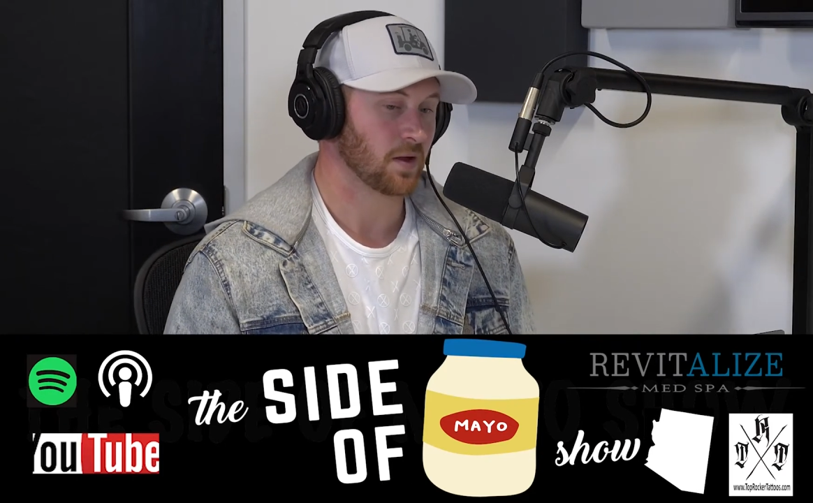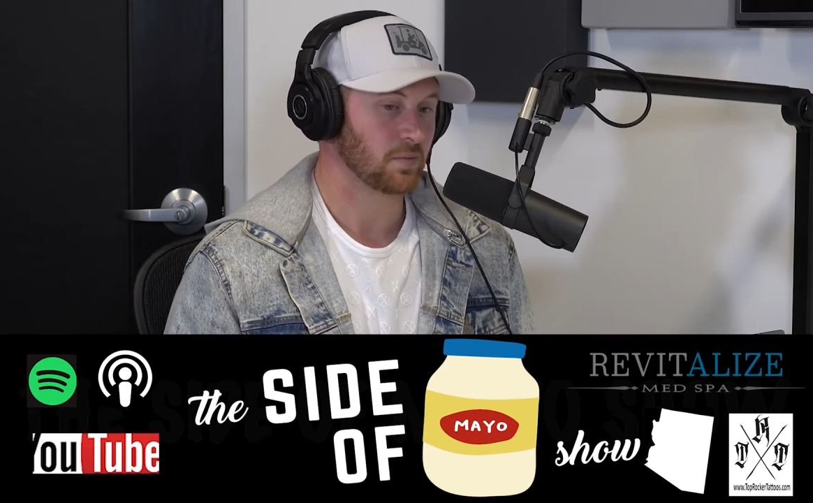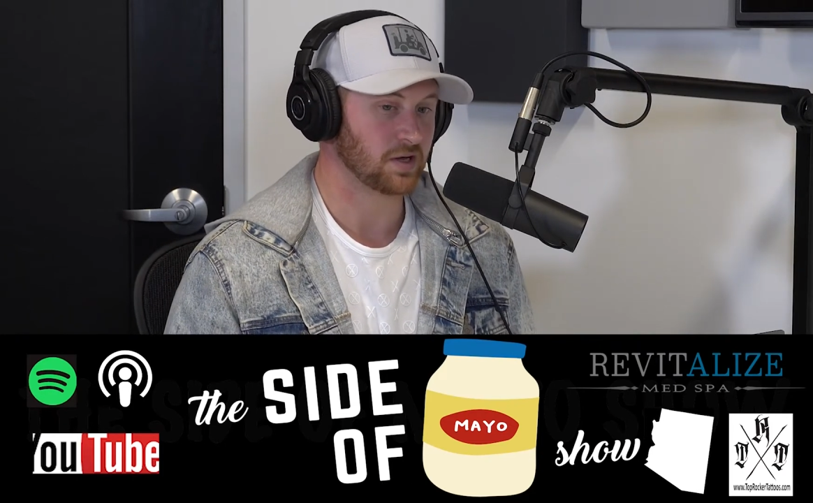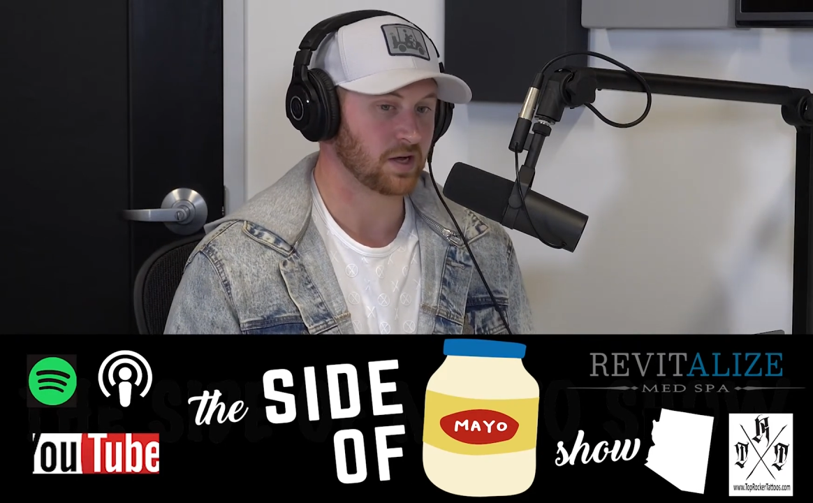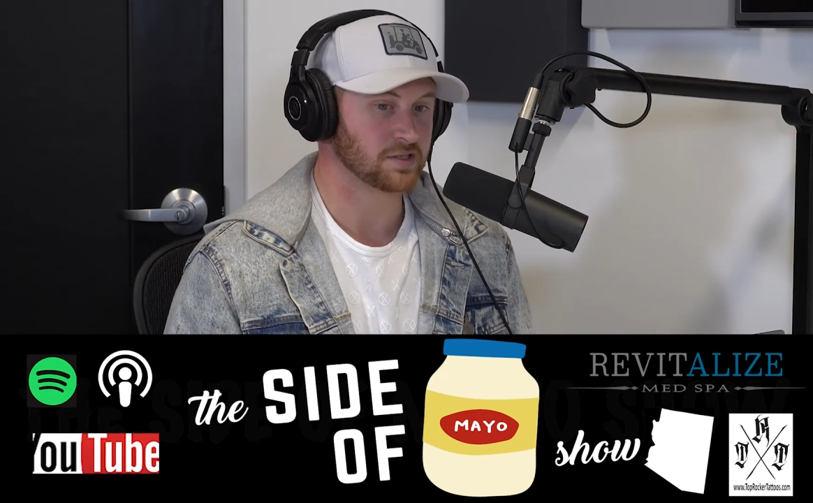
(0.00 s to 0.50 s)

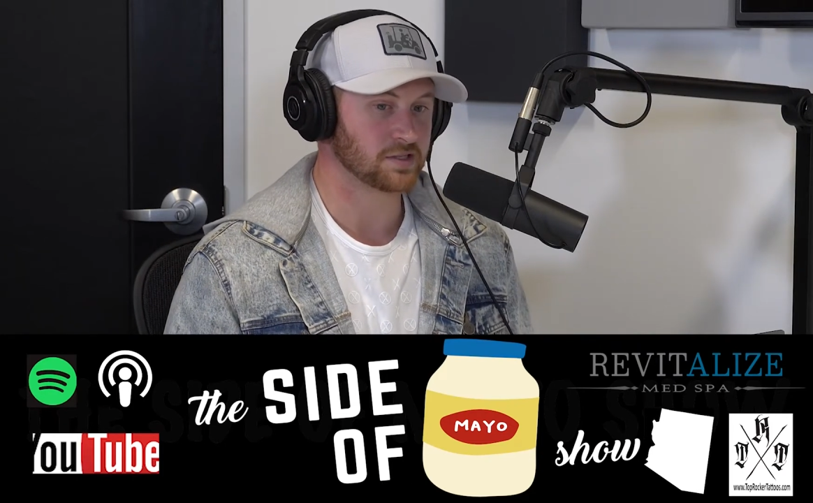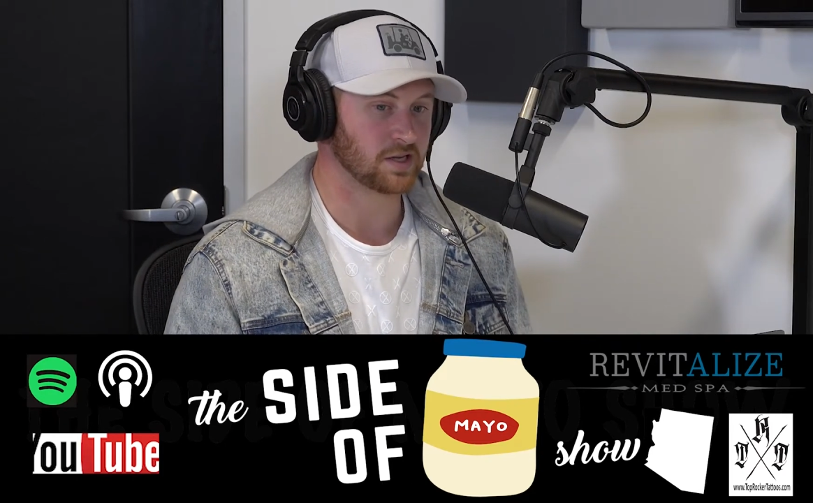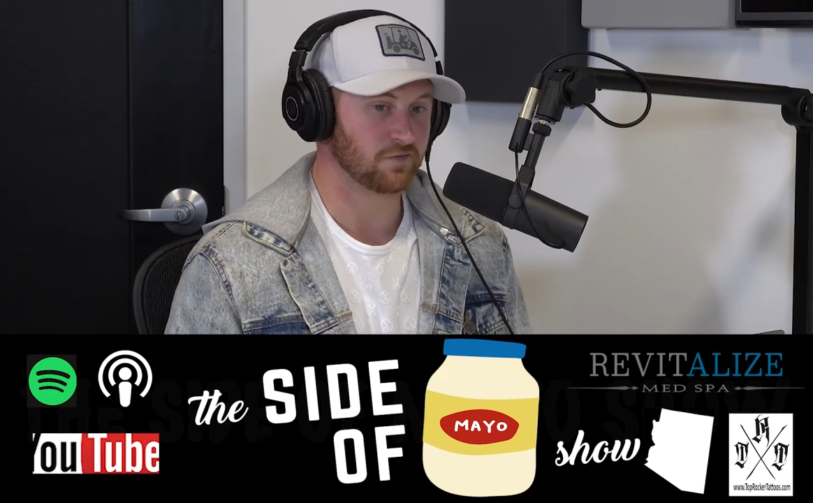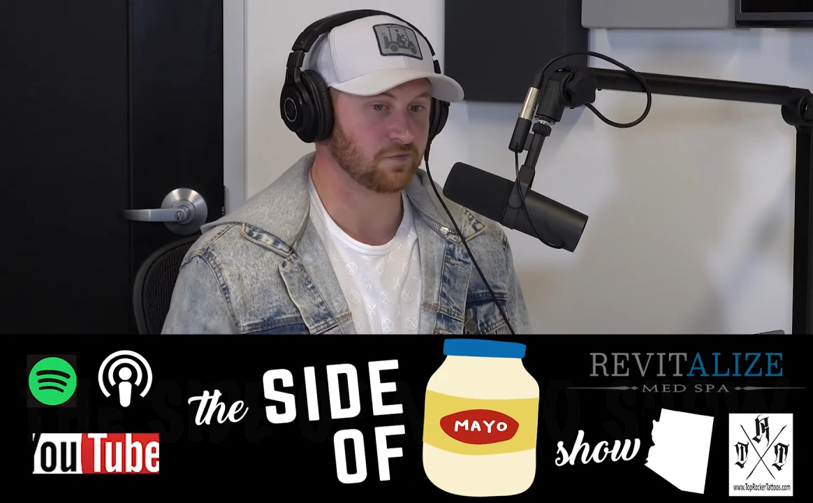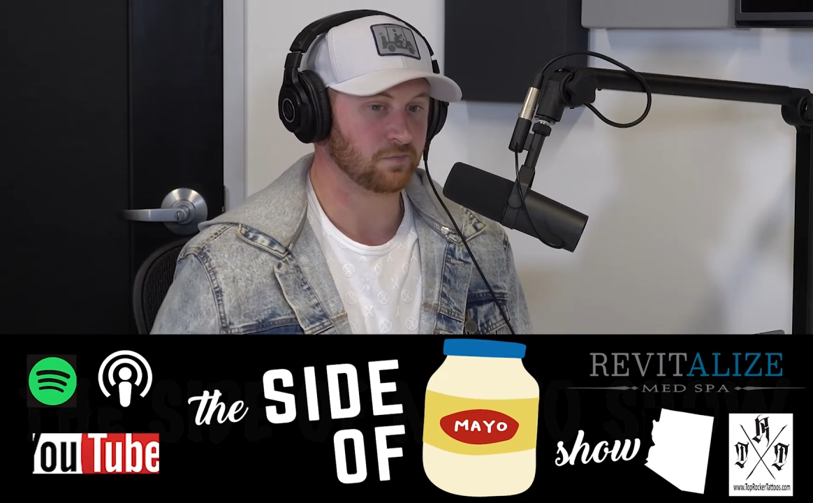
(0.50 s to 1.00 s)
Because
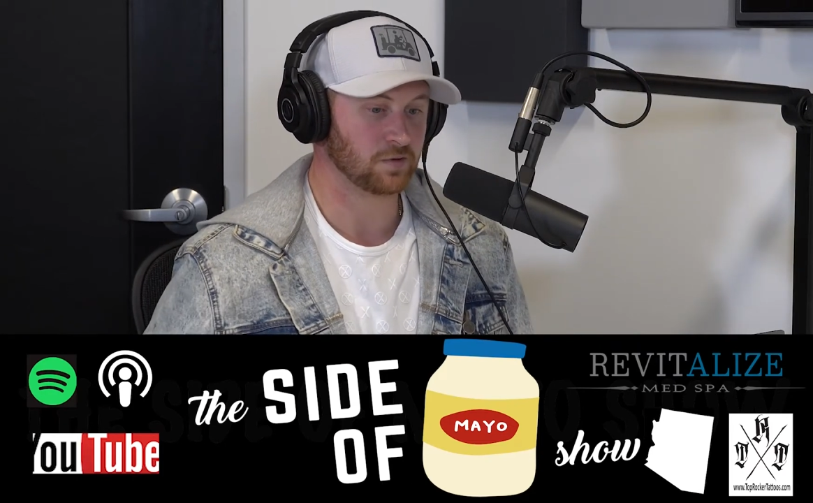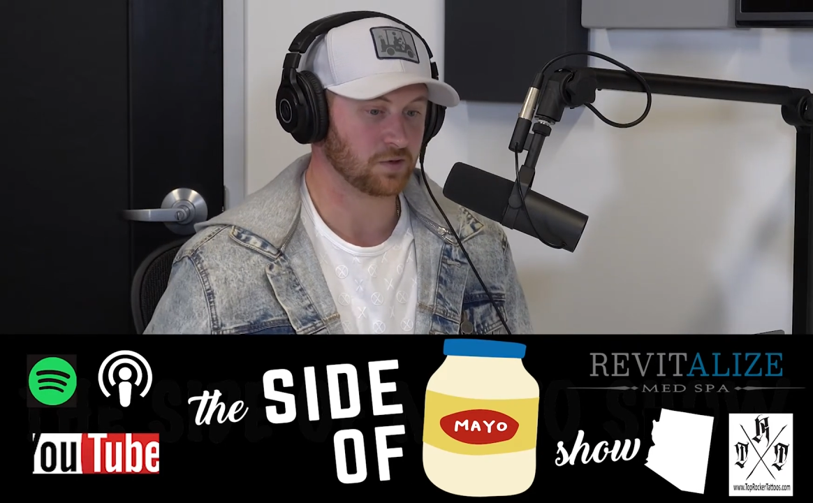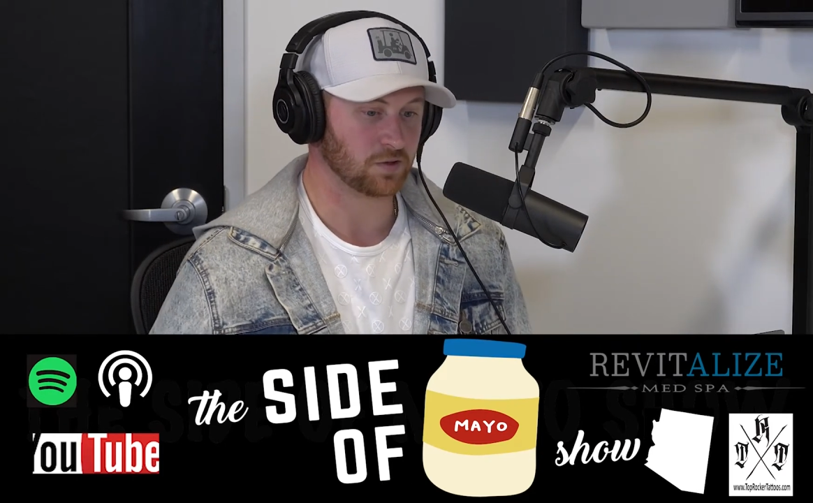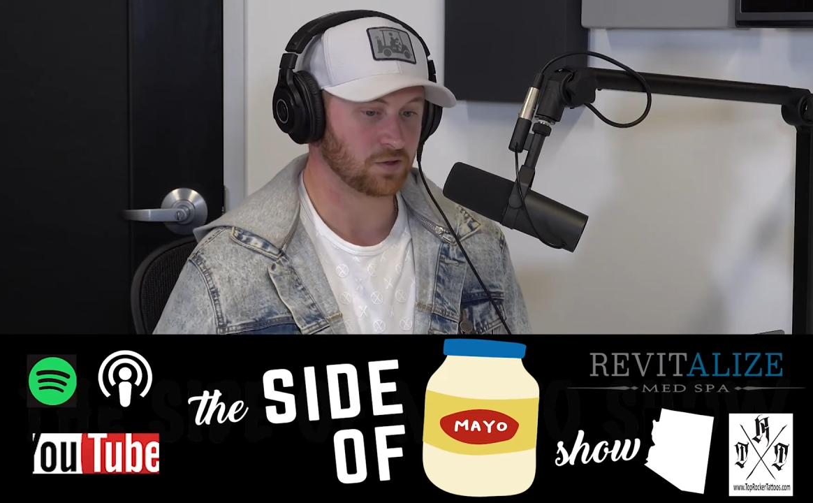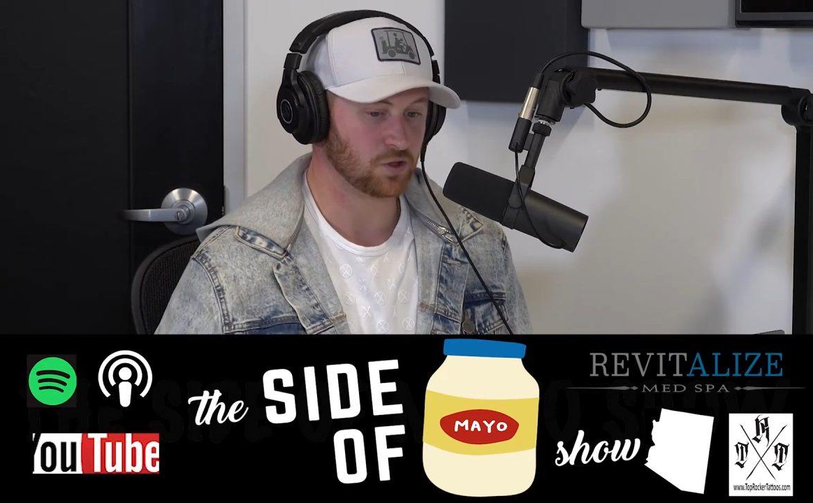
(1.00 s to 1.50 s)
if
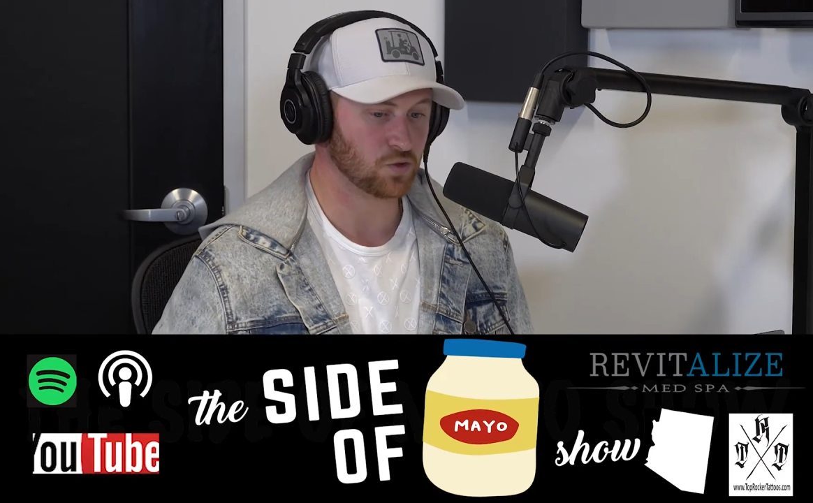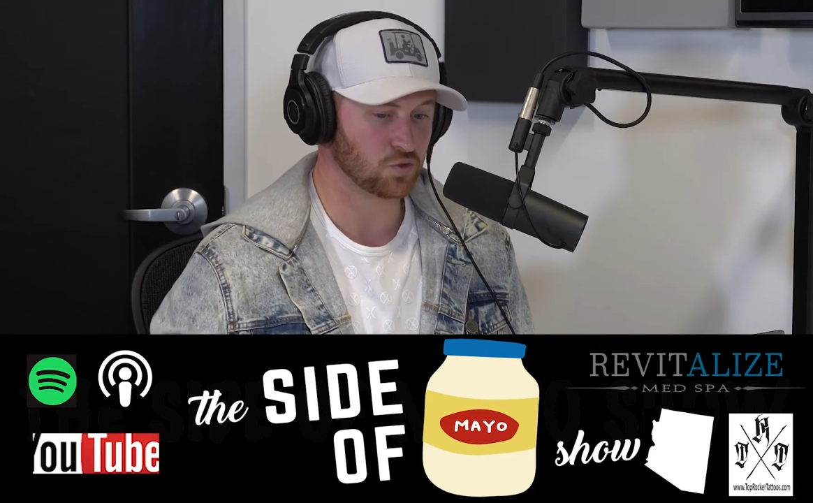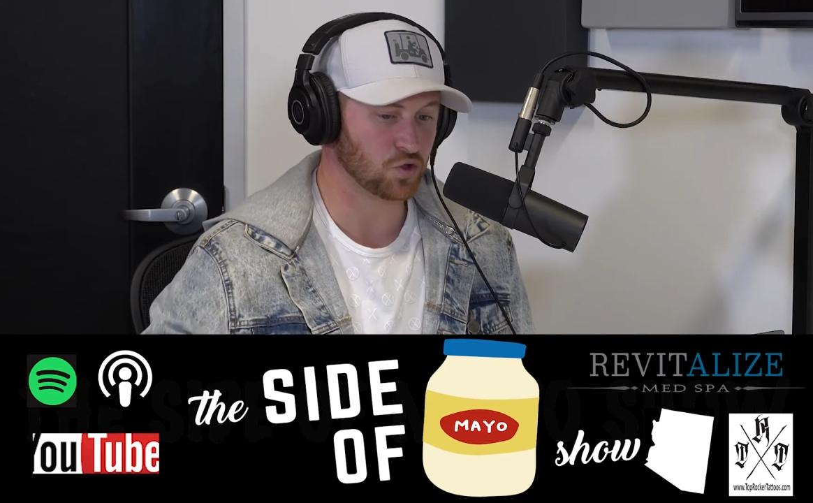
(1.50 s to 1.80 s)
you